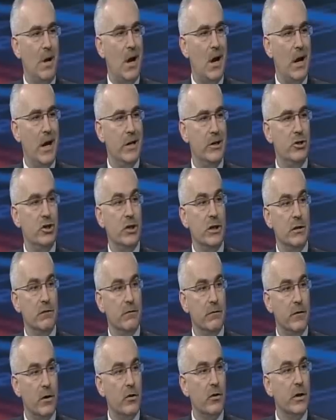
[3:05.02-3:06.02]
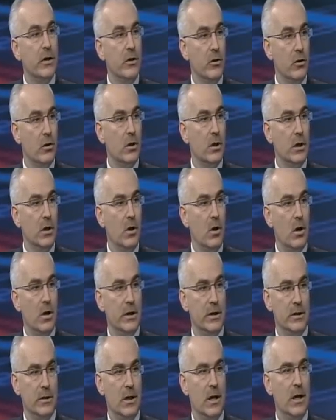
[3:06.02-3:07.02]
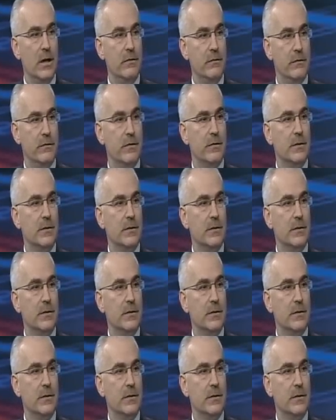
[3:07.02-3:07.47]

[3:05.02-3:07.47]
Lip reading: hygiene very early on in life.